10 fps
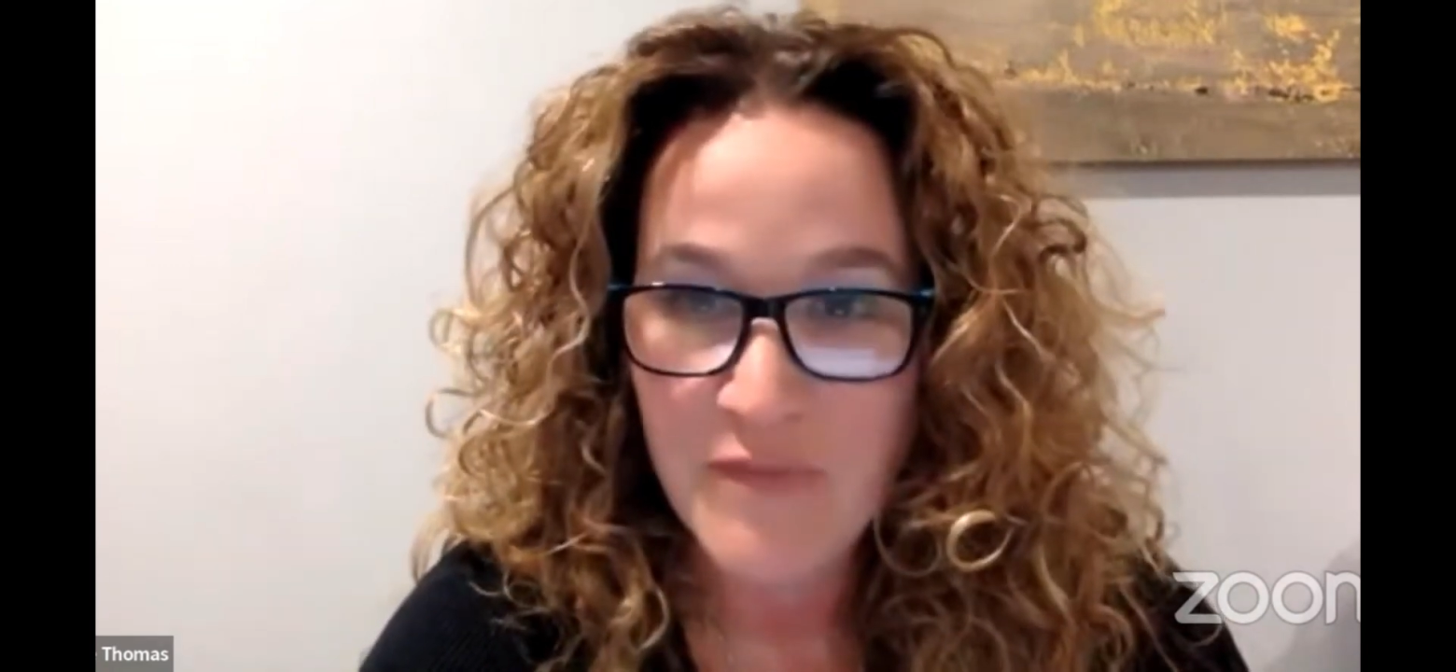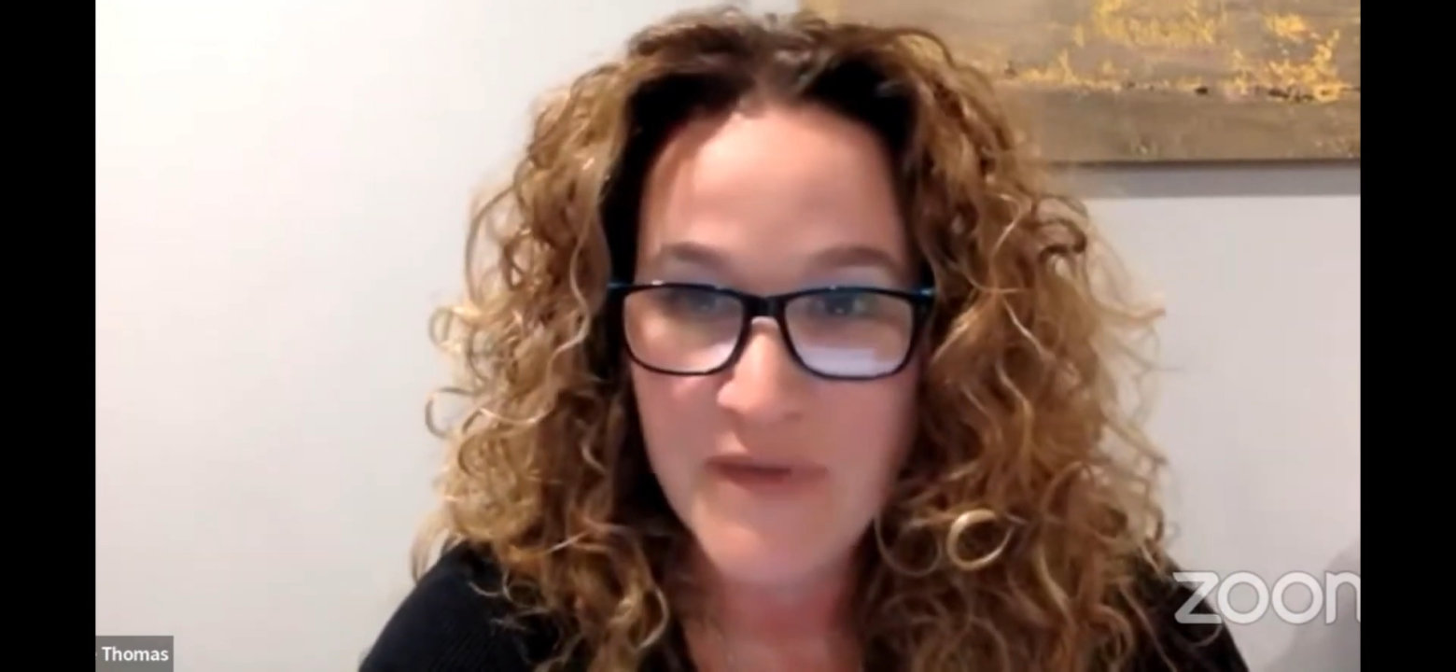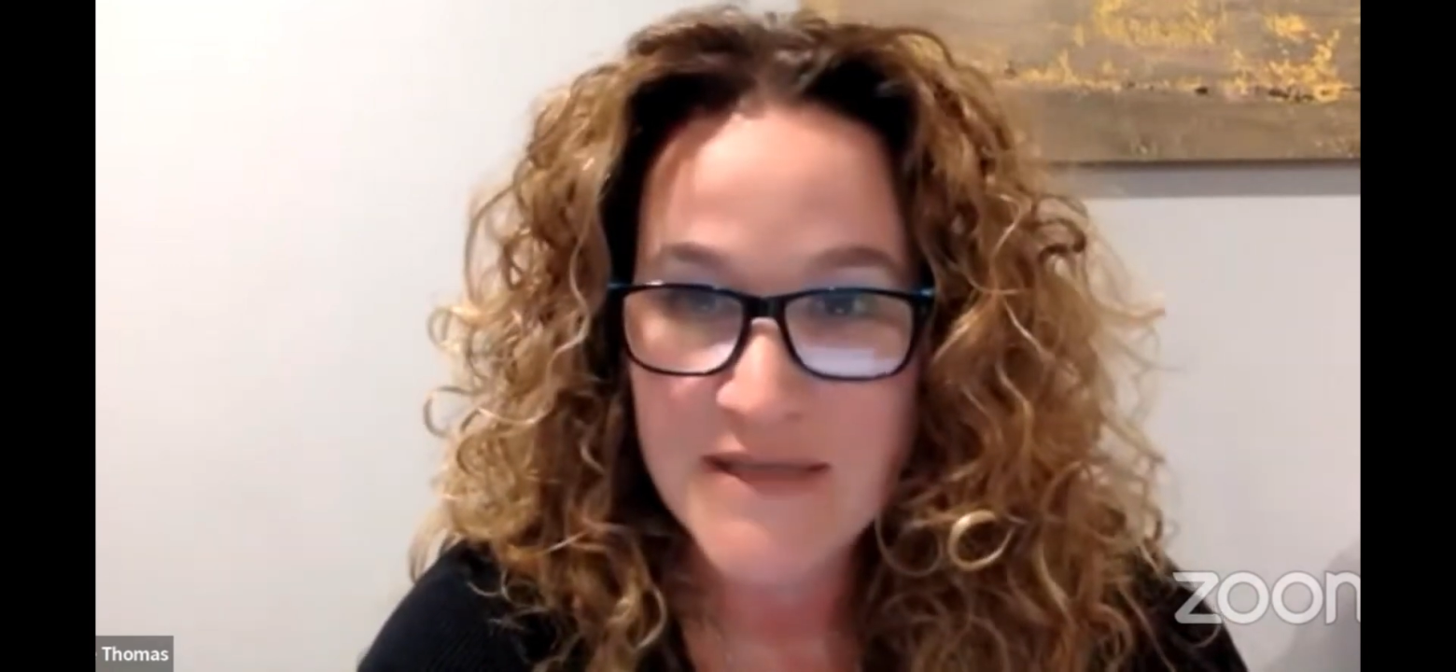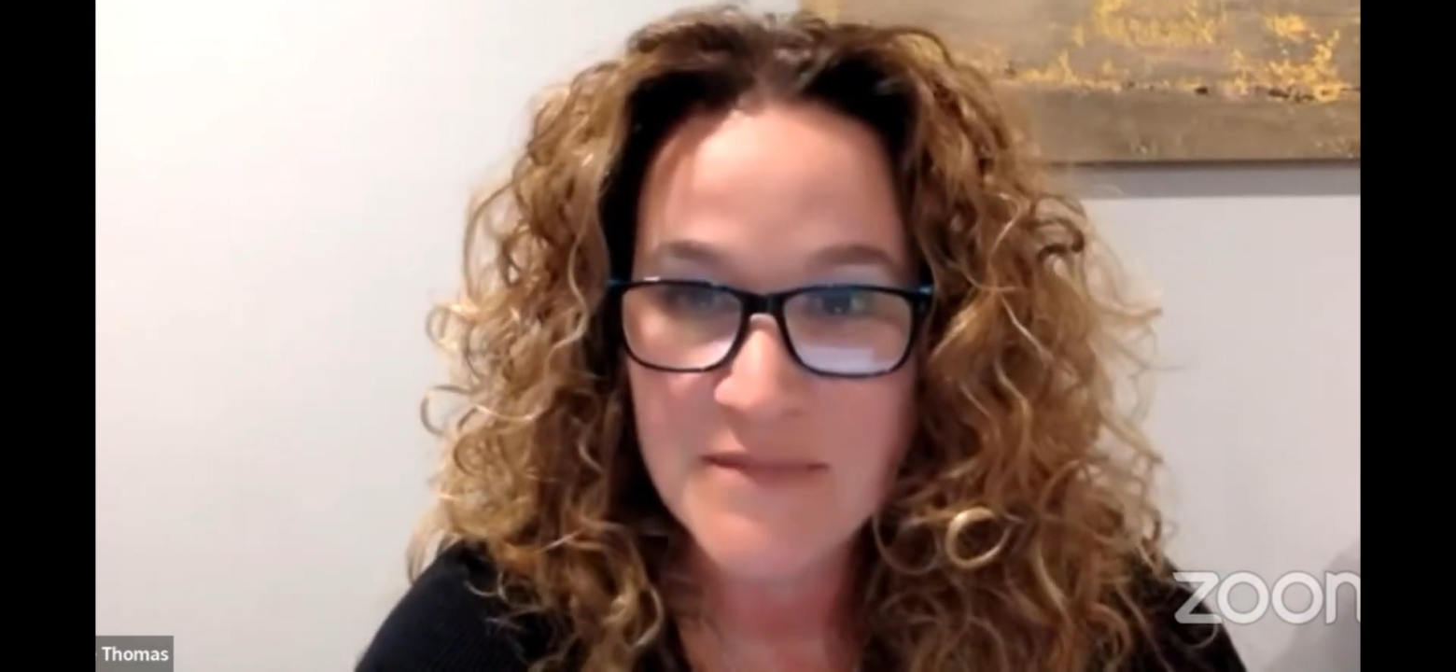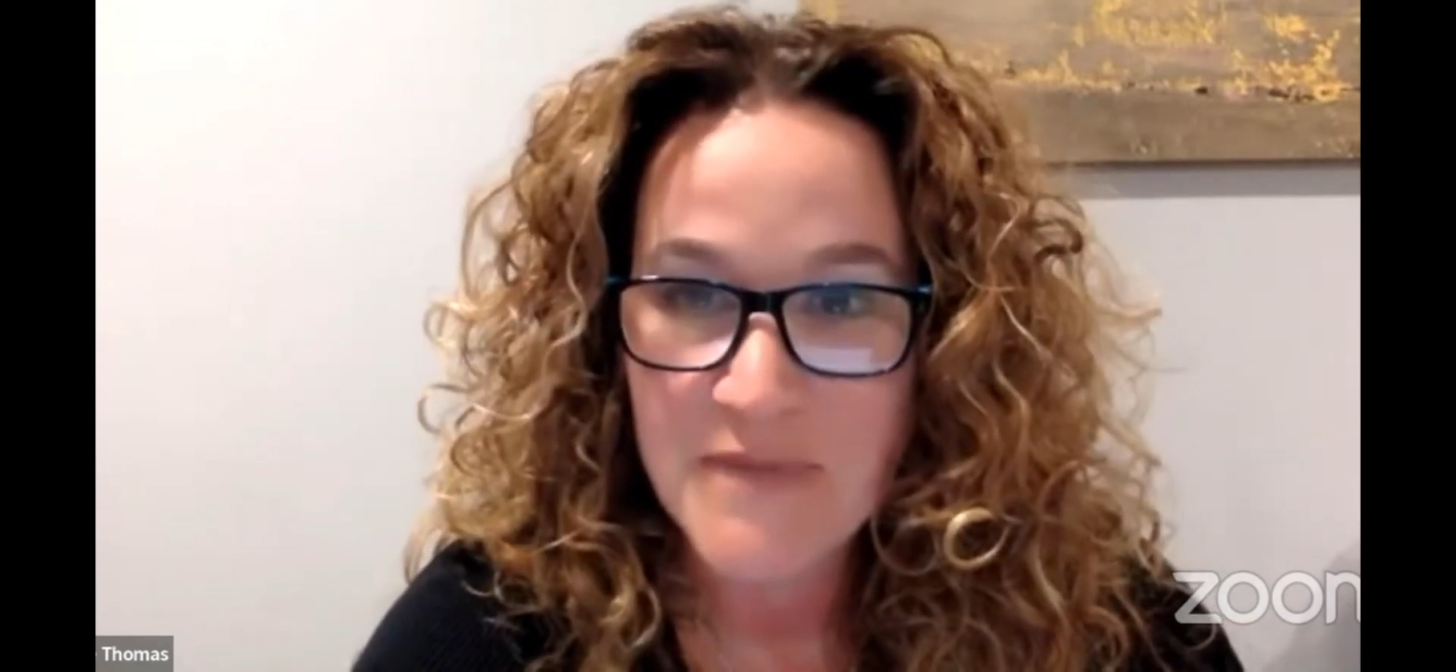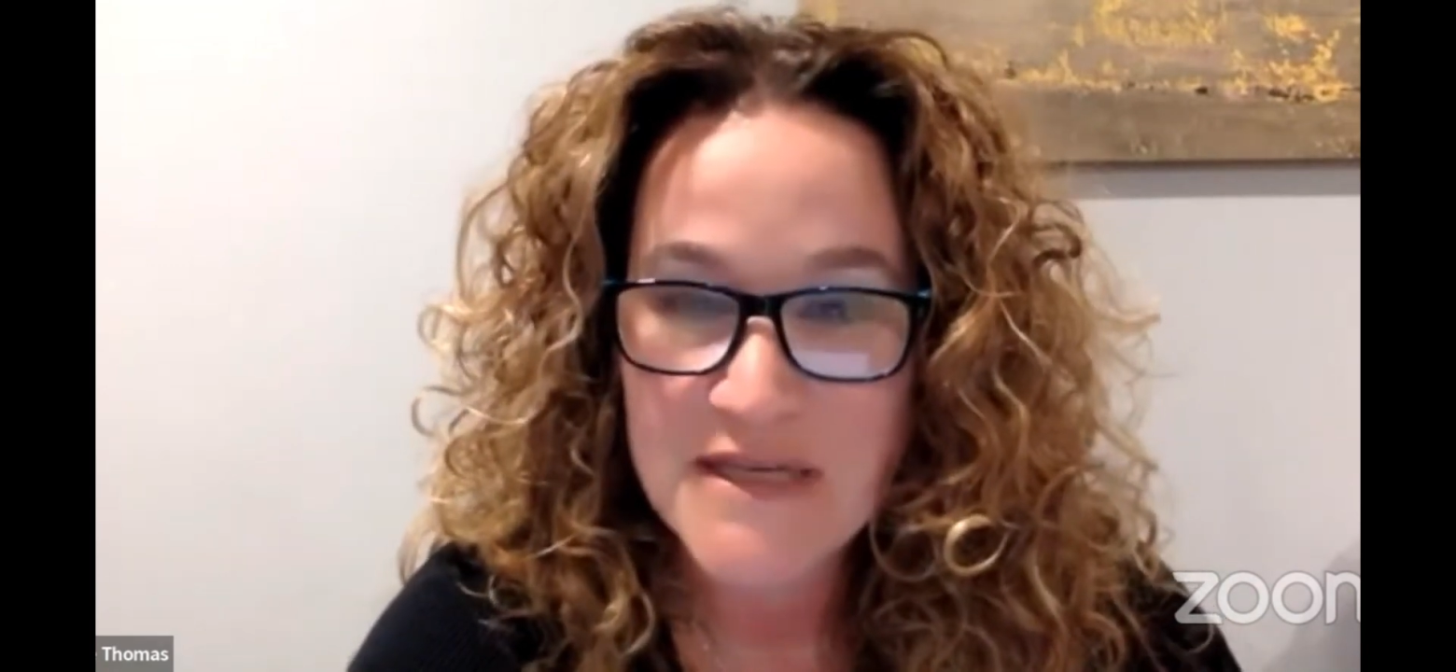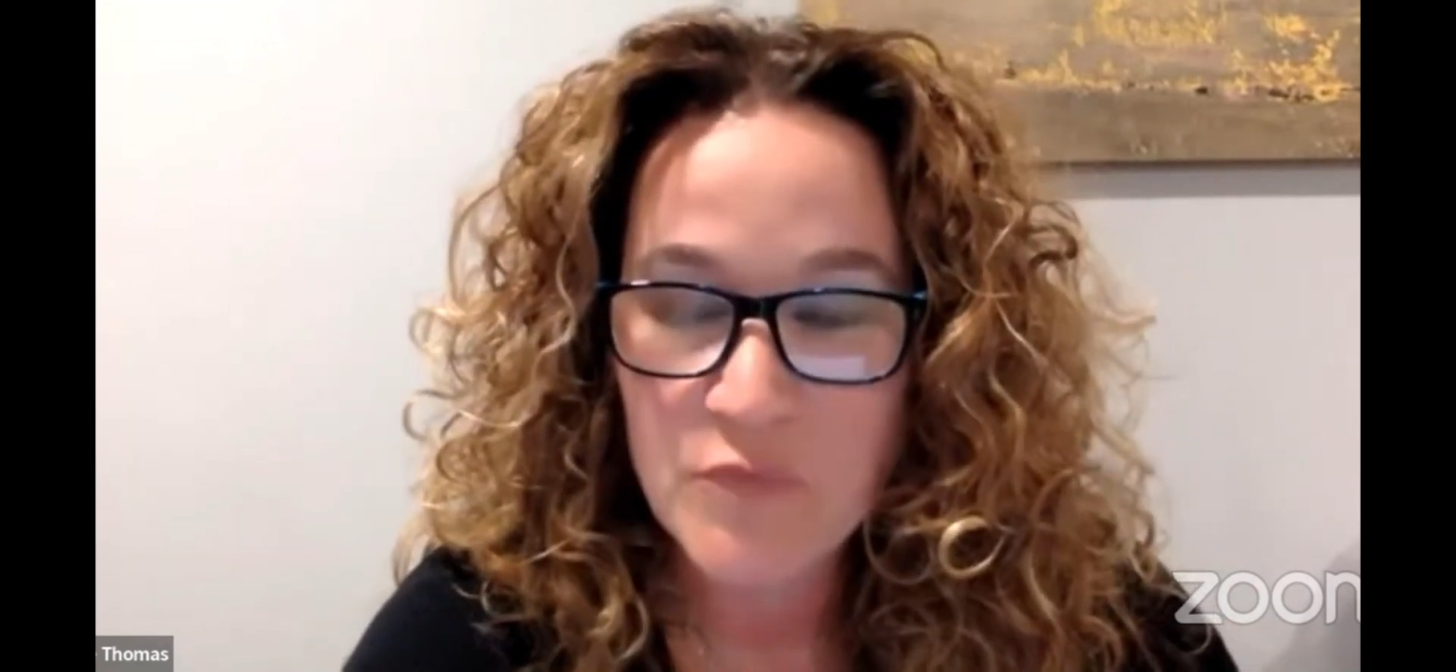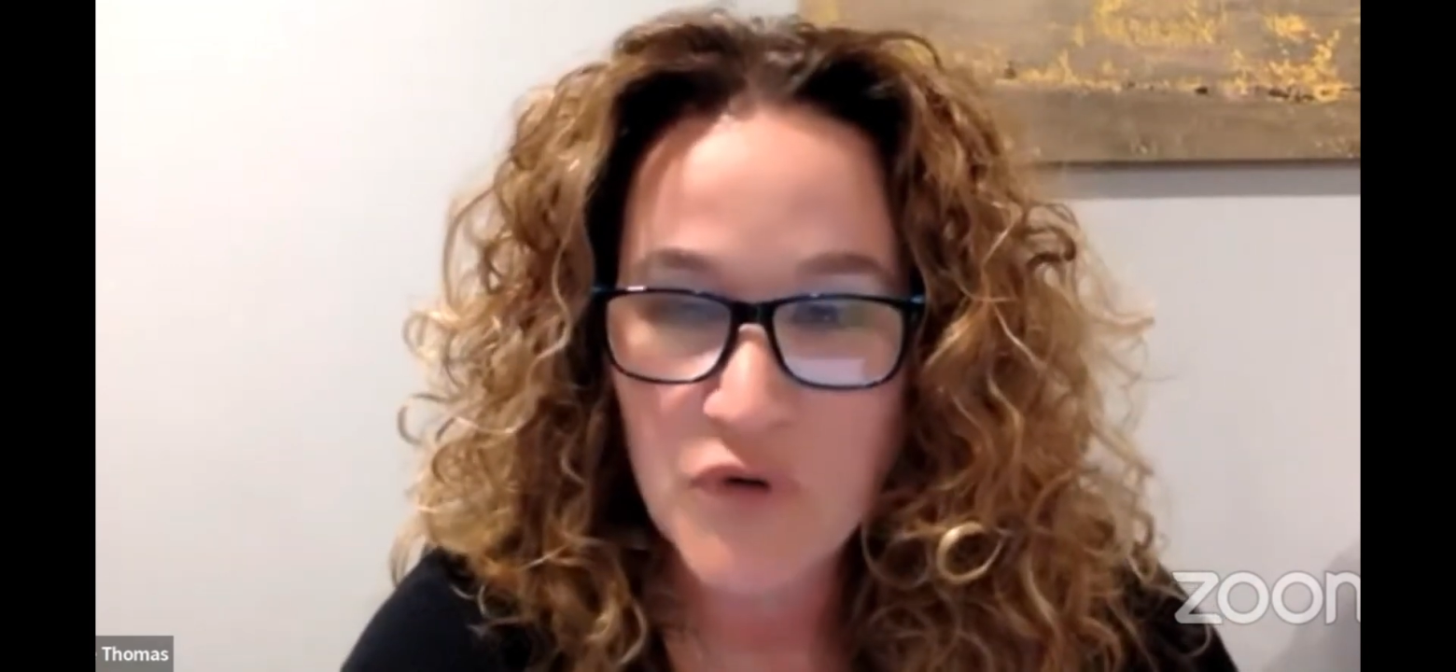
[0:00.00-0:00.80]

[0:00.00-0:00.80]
because it makes